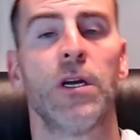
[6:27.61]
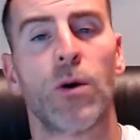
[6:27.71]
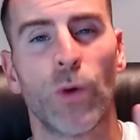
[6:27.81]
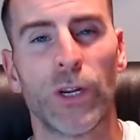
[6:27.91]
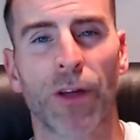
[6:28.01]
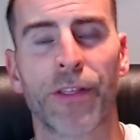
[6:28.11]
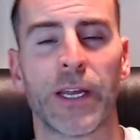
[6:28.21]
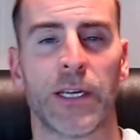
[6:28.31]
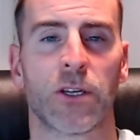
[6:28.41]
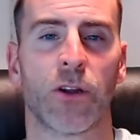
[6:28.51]
which I
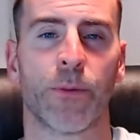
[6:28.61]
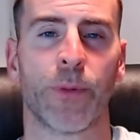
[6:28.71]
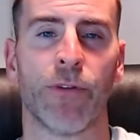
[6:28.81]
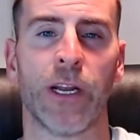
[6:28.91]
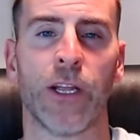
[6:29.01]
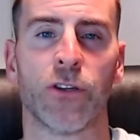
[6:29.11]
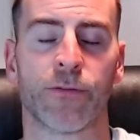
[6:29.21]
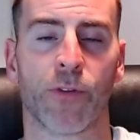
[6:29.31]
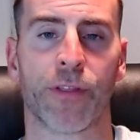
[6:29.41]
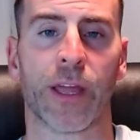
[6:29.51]
think is going to be a really
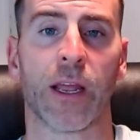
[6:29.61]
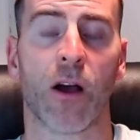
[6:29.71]
useful thing.